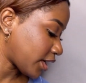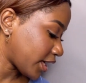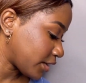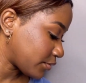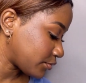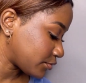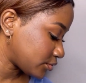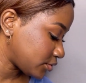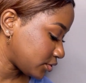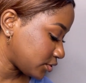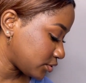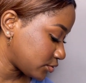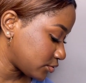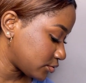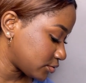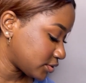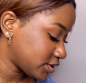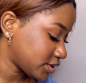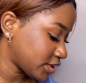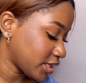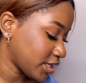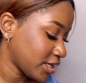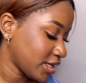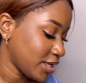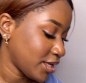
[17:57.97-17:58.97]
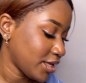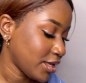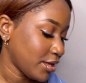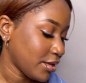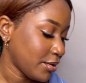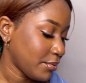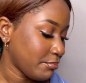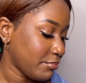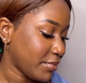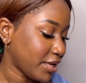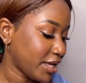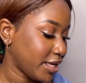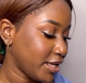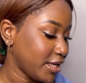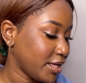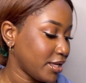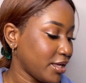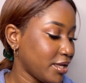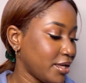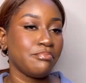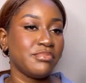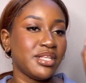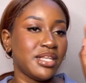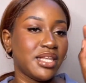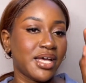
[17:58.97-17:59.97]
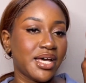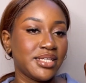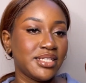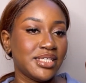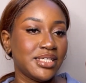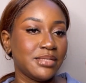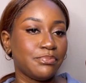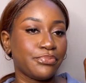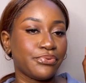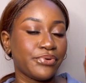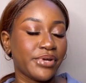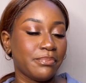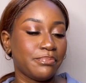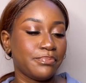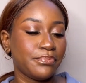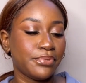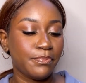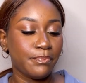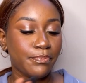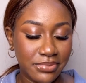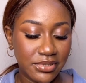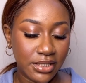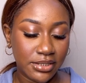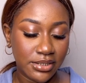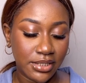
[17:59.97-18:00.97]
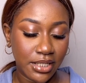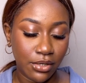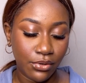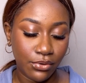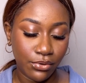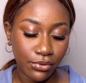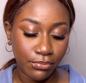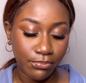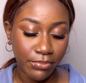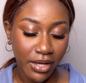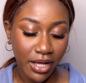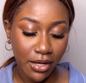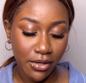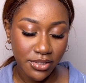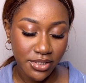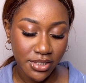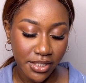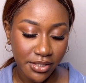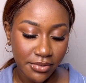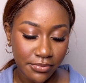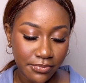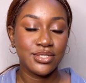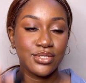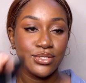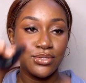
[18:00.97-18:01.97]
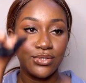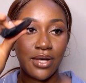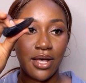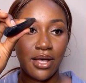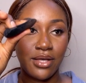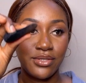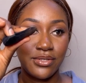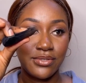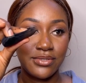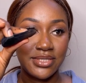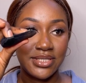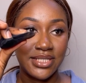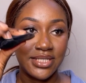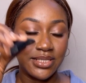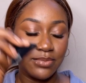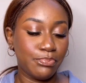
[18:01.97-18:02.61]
I will use my Milani Prep Set and Go powder. So I'll use this,